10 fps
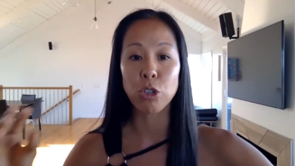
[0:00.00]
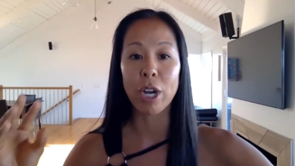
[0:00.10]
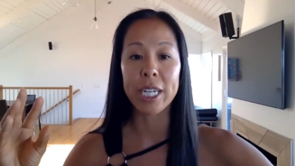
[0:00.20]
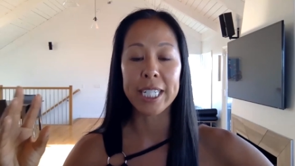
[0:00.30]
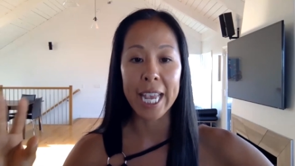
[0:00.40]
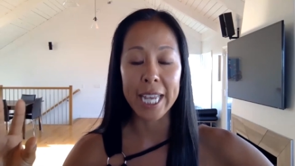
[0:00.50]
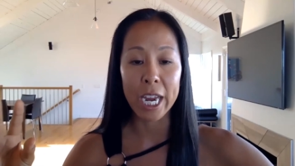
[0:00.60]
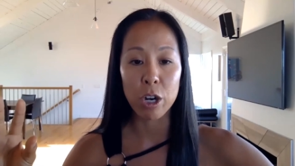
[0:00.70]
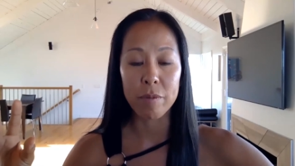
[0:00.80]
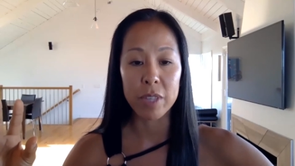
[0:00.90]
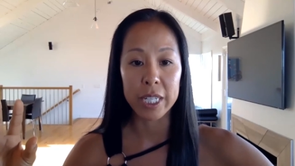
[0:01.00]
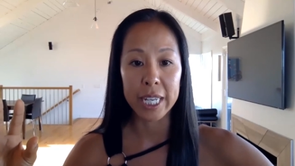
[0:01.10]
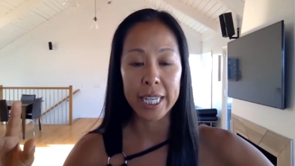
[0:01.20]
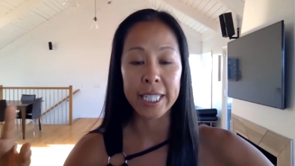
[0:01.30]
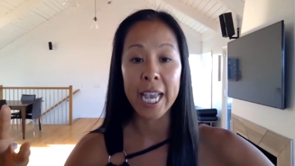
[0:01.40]
trying to take care of the
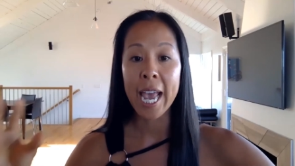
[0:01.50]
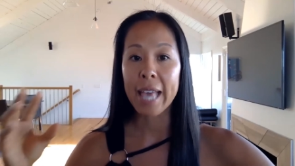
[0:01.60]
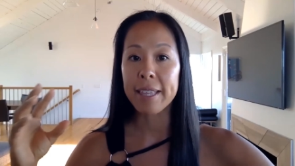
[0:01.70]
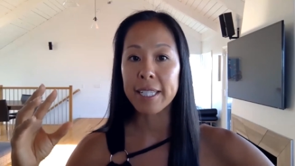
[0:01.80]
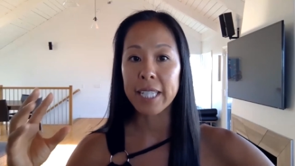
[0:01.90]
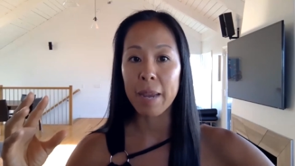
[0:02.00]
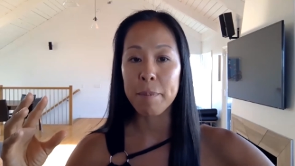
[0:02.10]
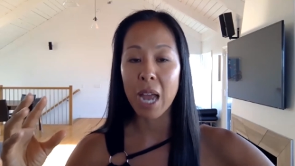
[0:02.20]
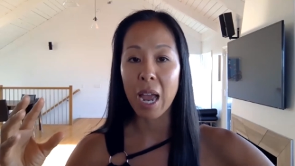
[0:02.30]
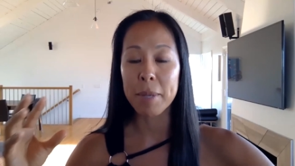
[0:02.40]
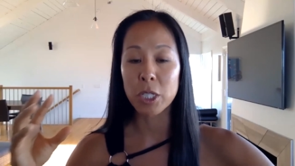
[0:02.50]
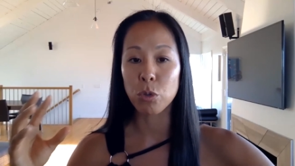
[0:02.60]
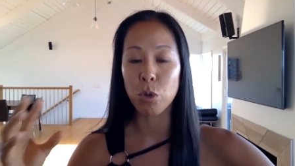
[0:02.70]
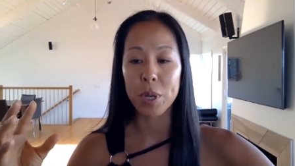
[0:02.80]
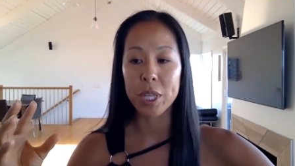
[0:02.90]
kids at the same time as
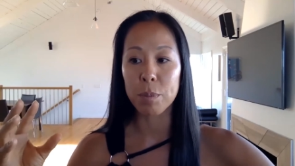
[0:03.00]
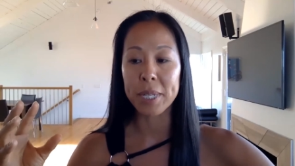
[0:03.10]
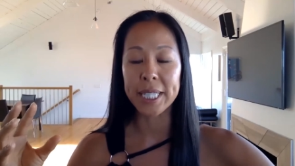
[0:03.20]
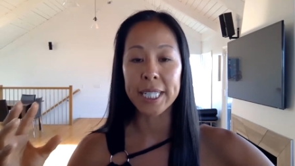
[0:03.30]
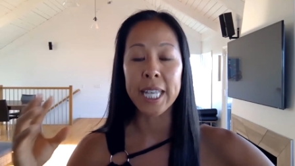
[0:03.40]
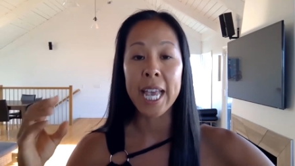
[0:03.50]
growing their business.